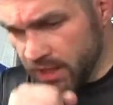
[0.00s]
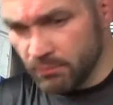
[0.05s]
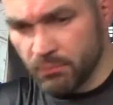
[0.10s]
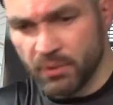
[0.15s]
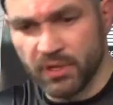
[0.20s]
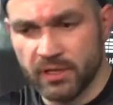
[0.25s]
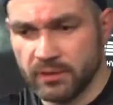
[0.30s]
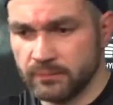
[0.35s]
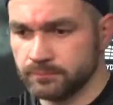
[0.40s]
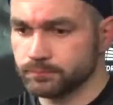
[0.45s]

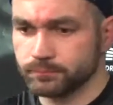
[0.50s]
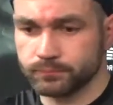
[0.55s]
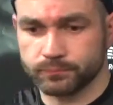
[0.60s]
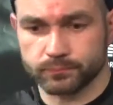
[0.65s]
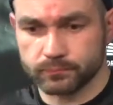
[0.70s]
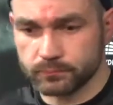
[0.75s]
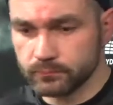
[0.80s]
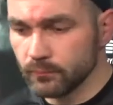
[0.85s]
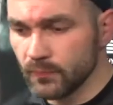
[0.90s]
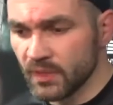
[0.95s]
But
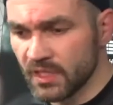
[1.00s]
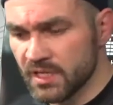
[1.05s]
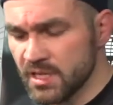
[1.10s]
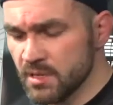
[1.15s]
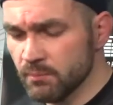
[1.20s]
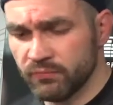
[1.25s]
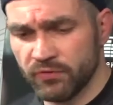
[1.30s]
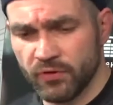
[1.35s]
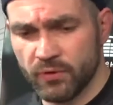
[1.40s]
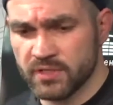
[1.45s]

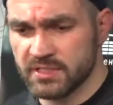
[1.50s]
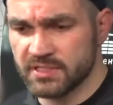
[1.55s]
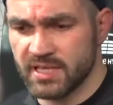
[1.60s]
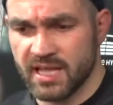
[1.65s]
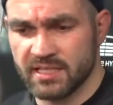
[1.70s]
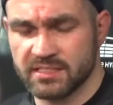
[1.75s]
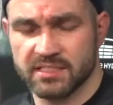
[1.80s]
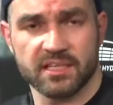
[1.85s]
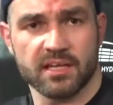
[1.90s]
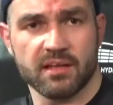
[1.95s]
him throwing his
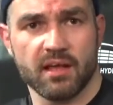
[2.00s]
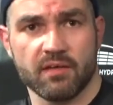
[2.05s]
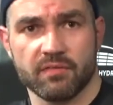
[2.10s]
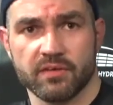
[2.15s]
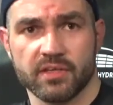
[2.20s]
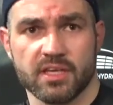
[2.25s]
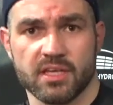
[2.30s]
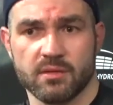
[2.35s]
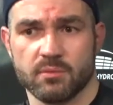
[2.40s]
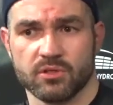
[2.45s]
hands in it, I
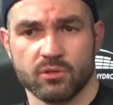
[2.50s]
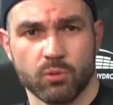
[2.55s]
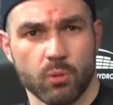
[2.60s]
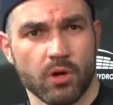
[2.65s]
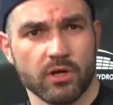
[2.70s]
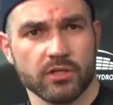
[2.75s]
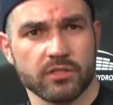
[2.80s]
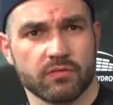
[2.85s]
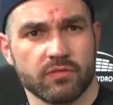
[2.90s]
think he hit me twice,